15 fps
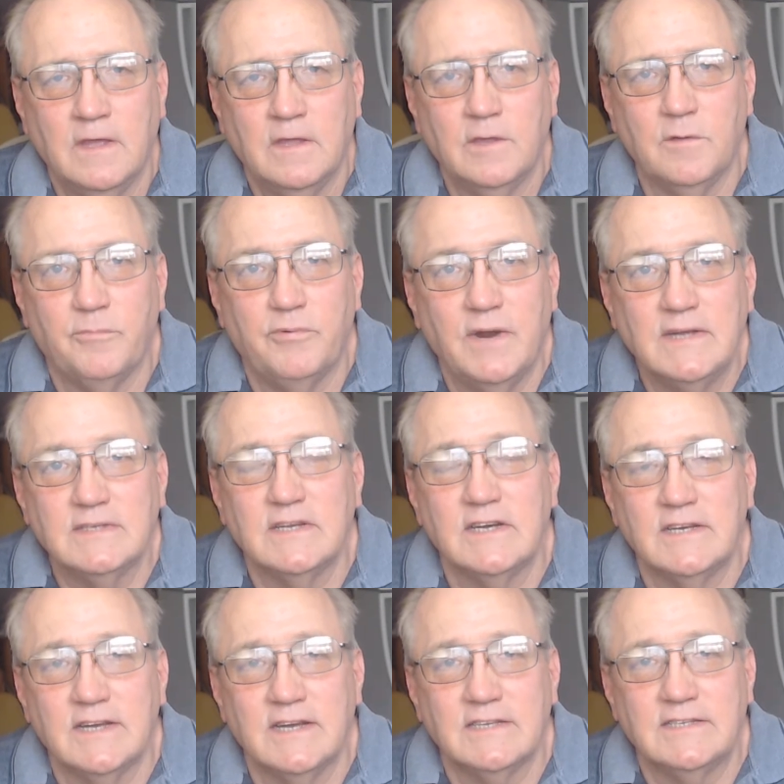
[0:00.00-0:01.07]
The
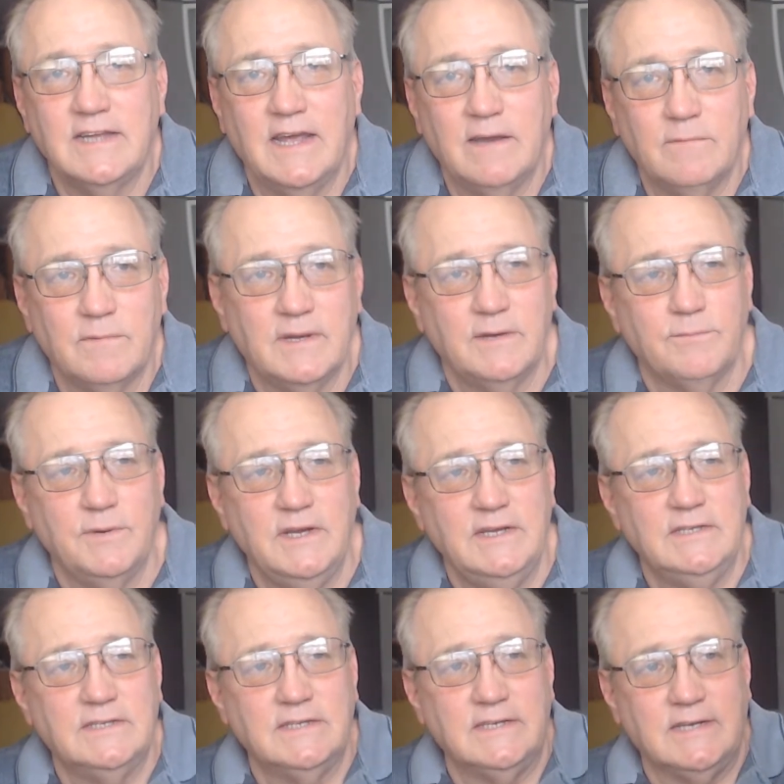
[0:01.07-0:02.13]
president does that when he
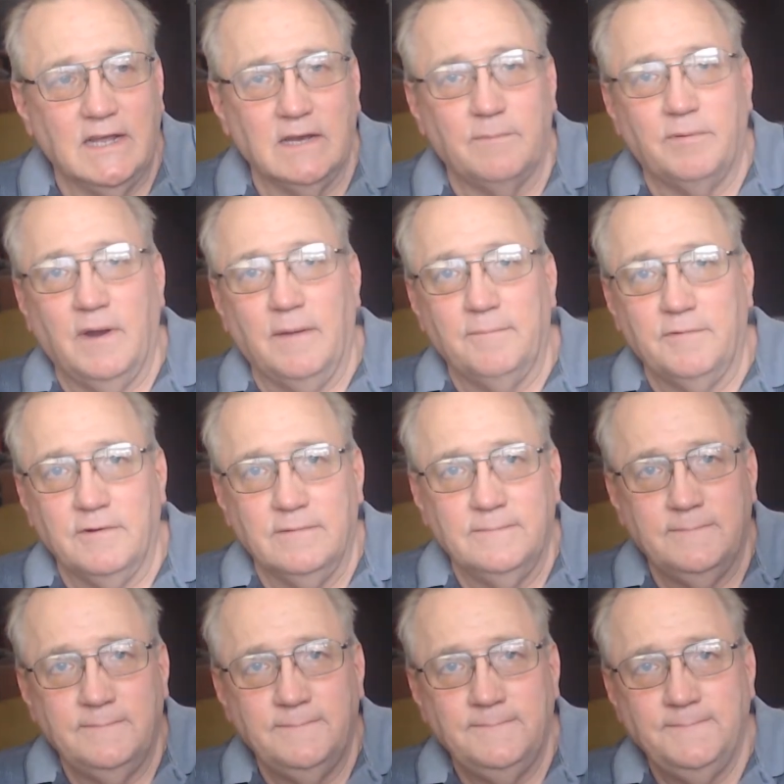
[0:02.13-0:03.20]
reads the teleprompter.
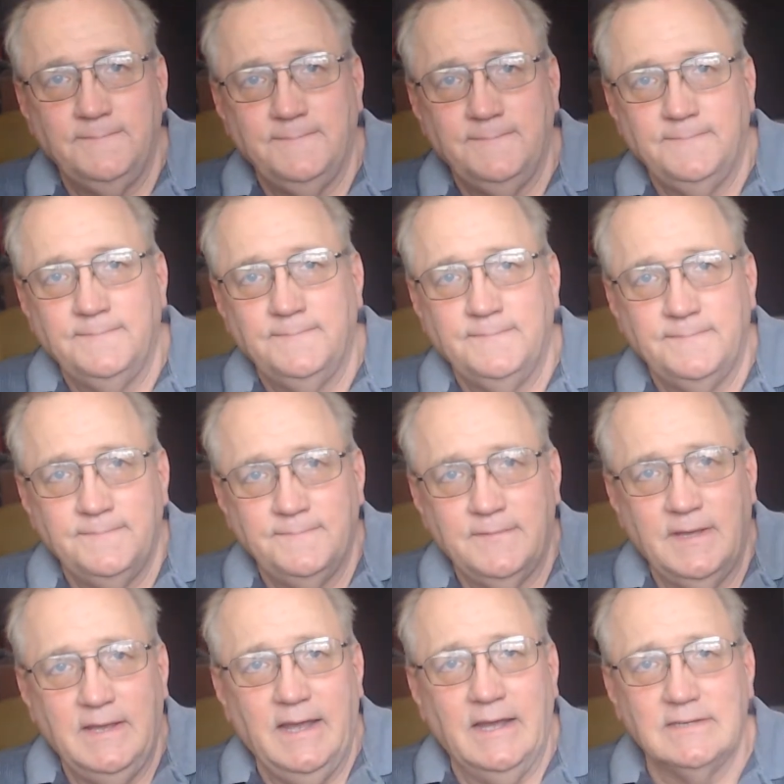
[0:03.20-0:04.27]

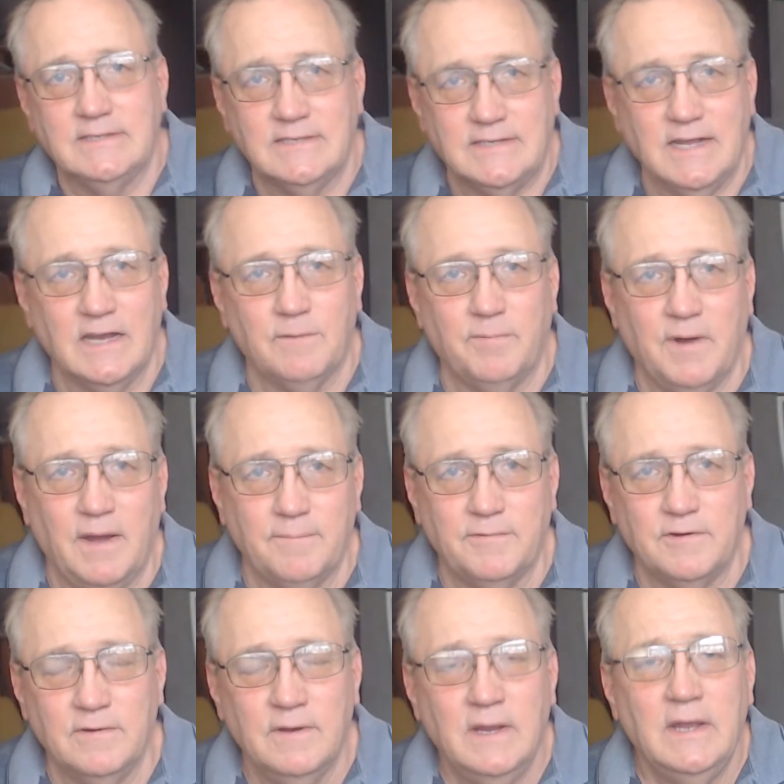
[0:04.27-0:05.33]
He has the
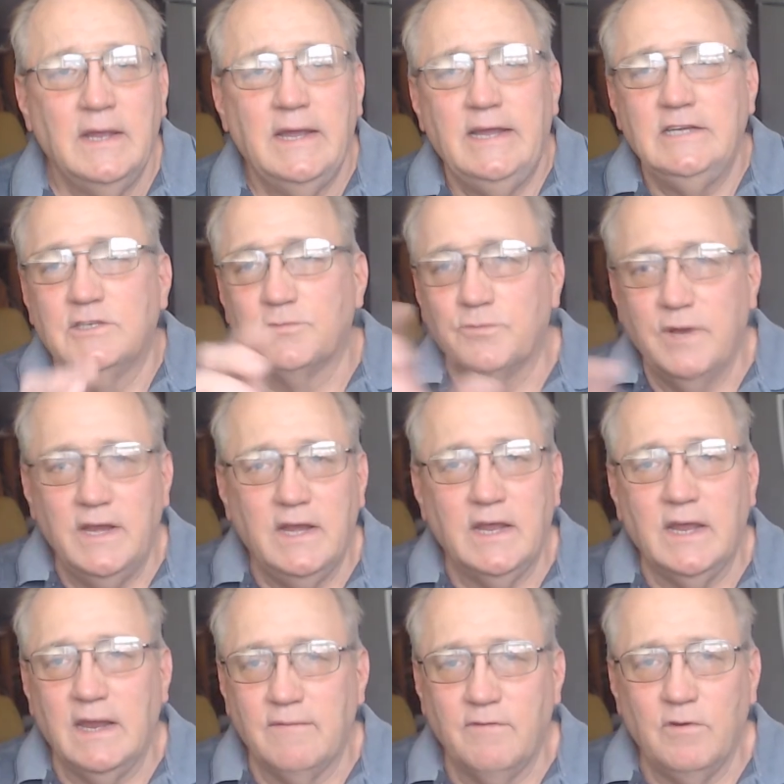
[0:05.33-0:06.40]
teleprompter, he's
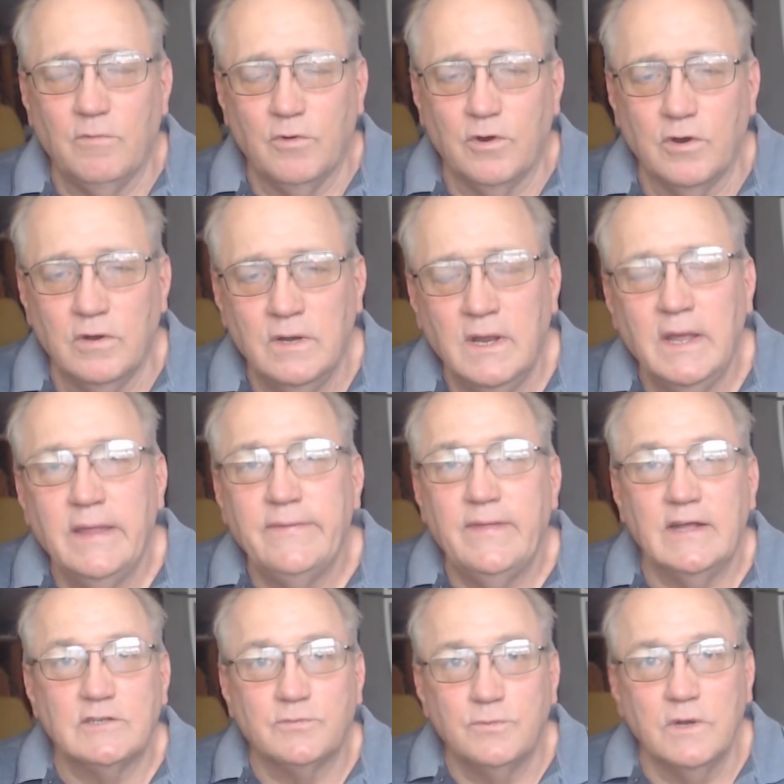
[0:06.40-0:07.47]
reading every word.
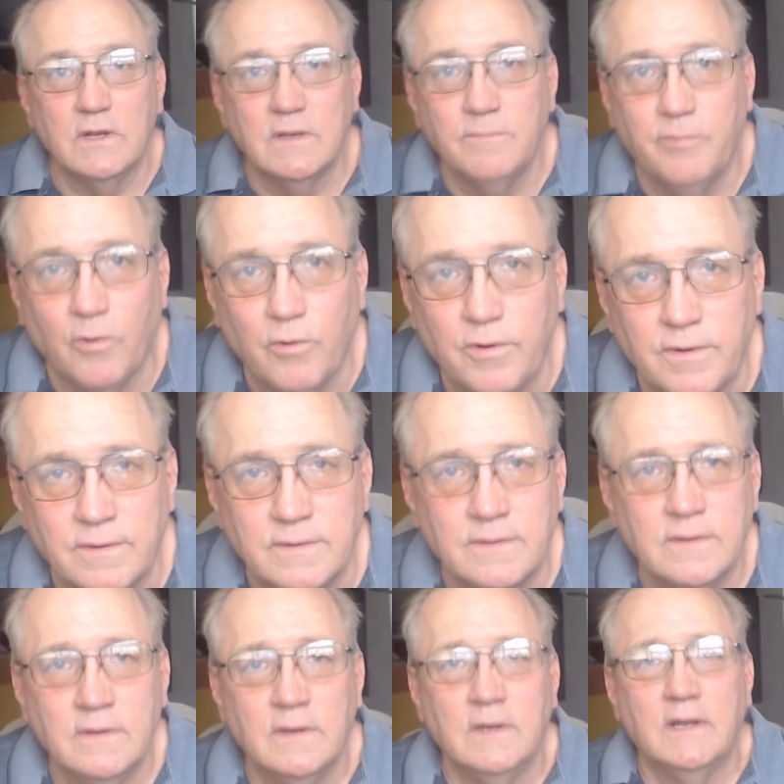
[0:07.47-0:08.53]
That's real important,
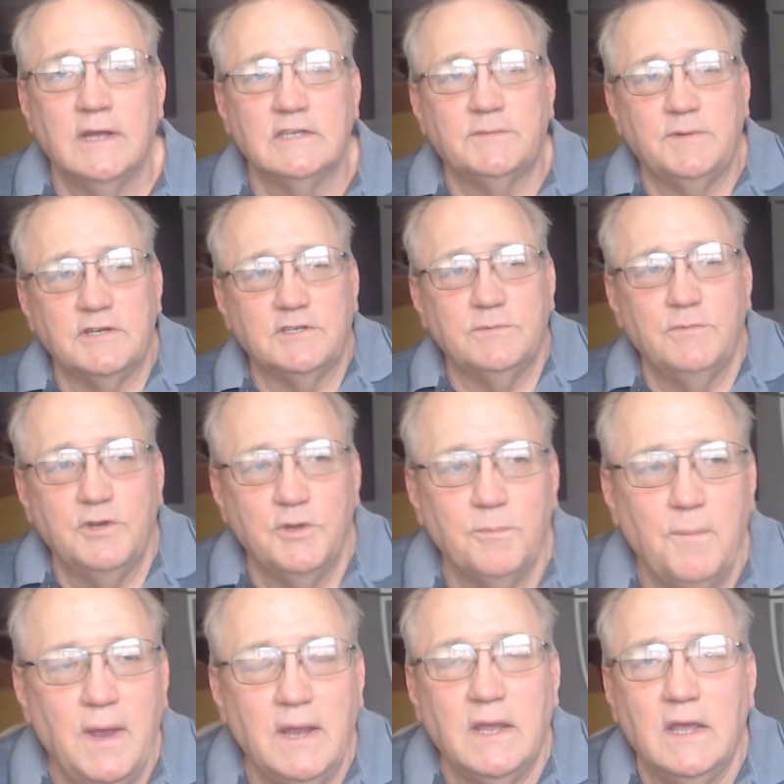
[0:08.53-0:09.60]
especially when you're
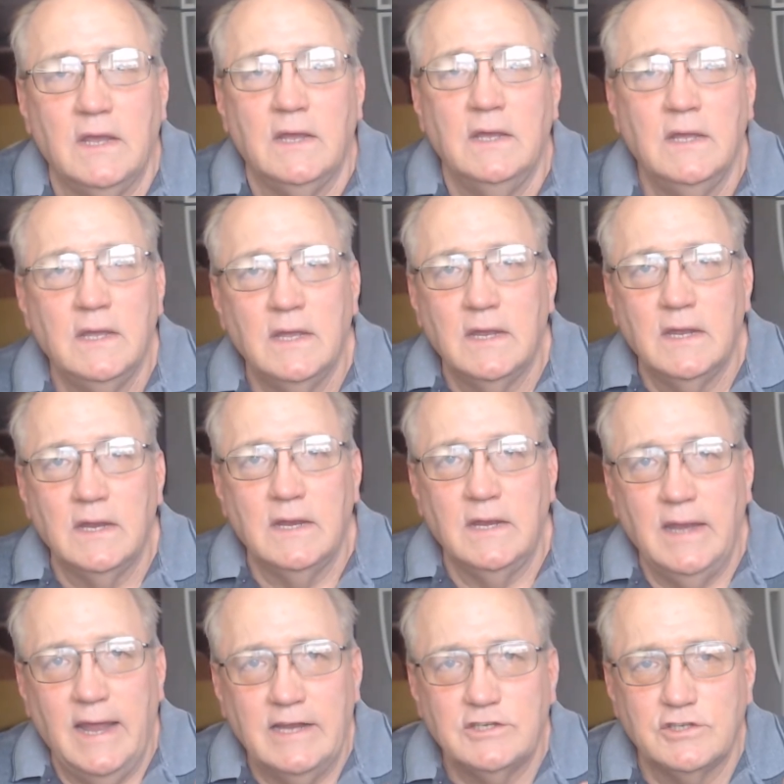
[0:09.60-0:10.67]
making
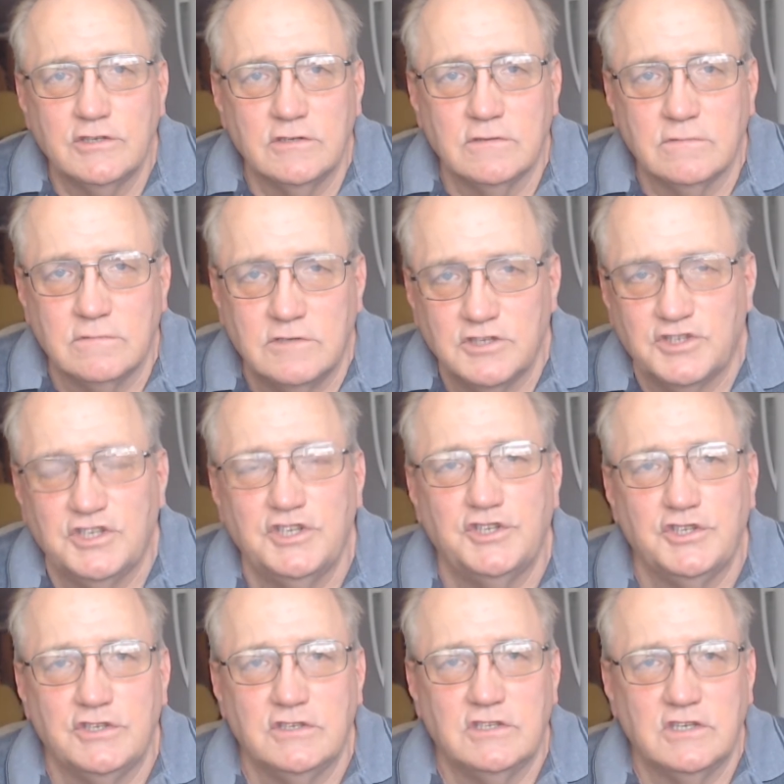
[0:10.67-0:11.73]
national
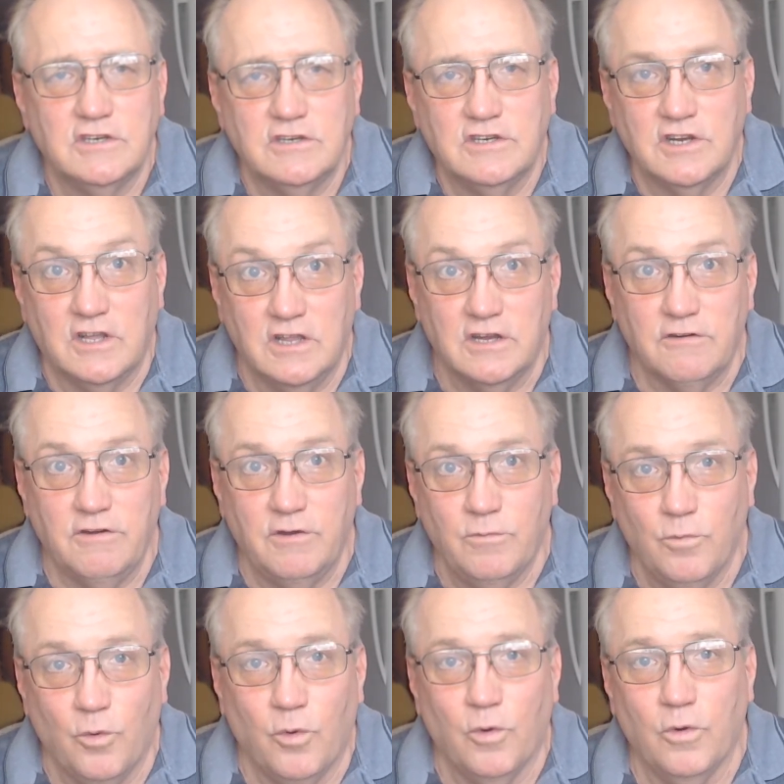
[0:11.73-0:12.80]
decisions and declaring
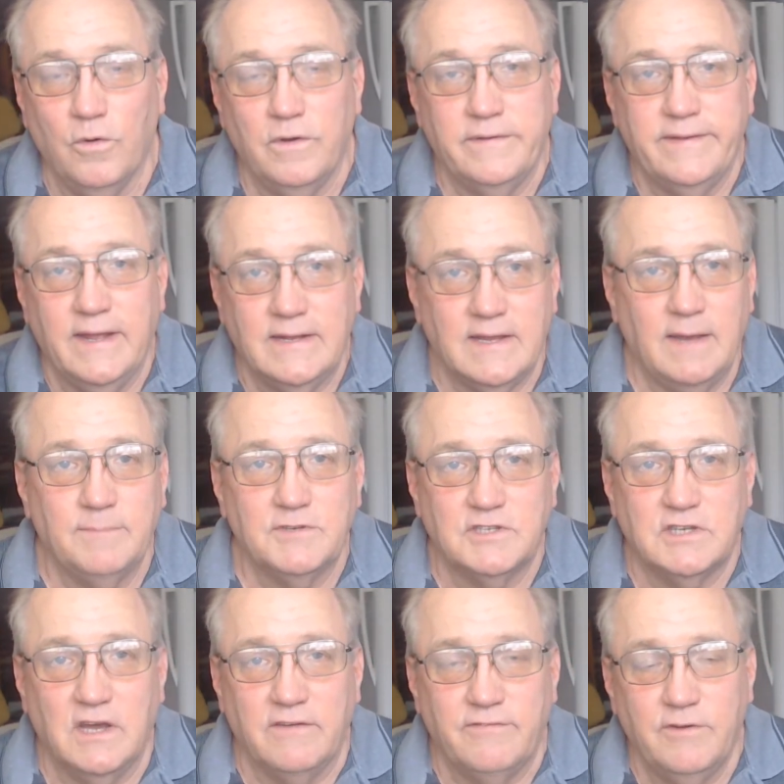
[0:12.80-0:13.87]
war and that type of
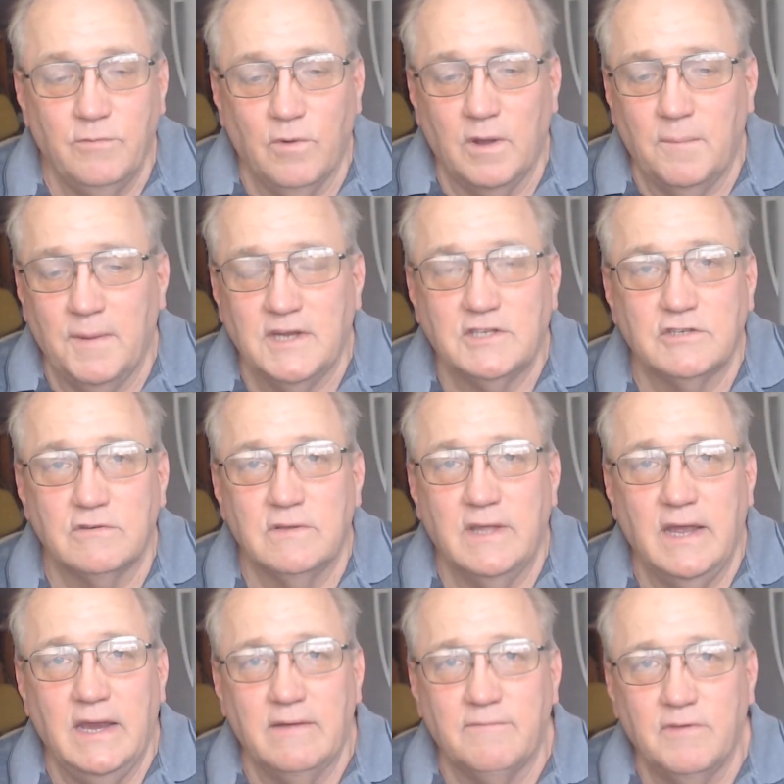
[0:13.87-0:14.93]
stuff. You want to make sure
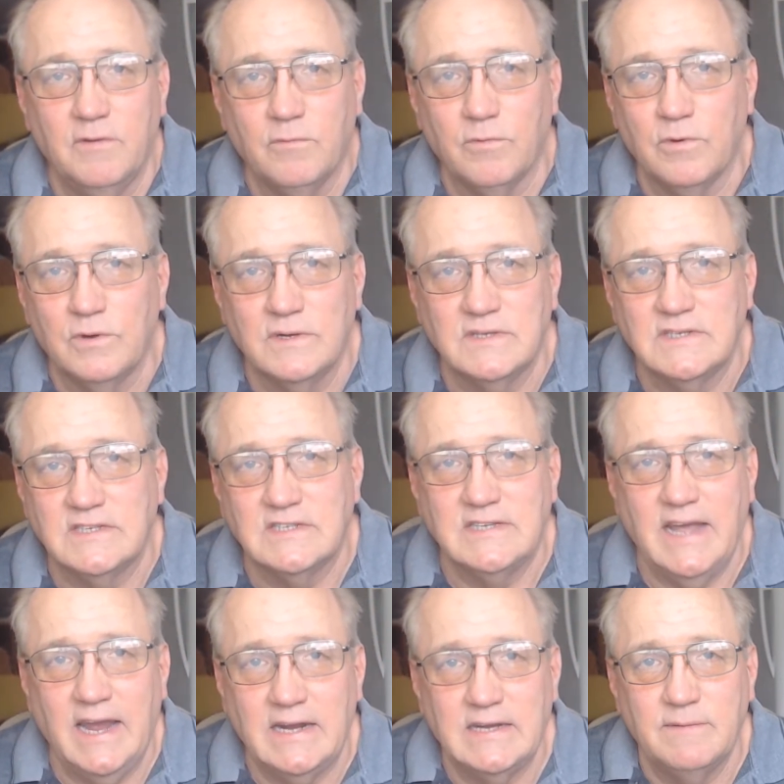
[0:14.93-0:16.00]
that every word is
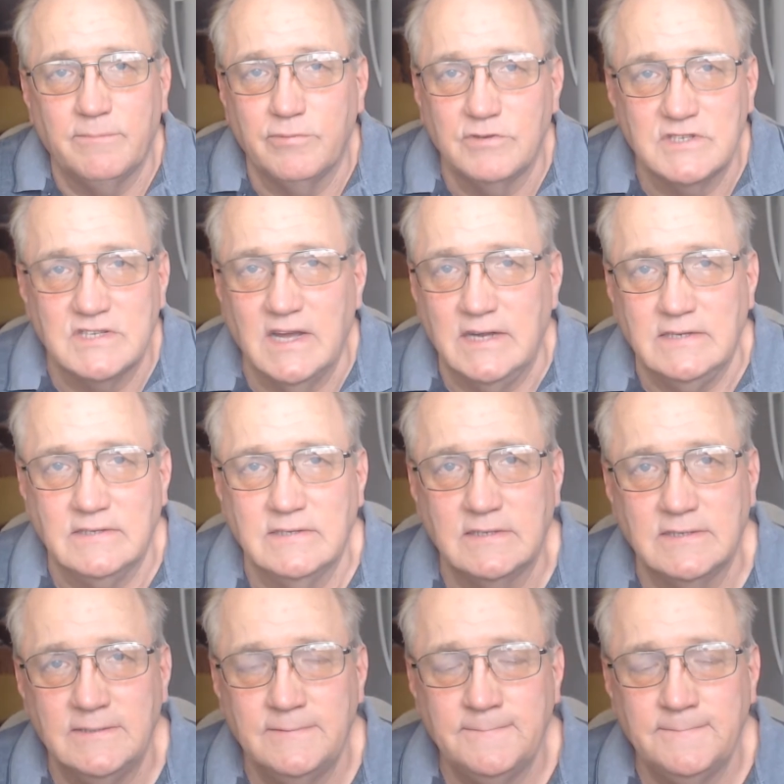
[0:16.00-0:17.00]
exact and precise.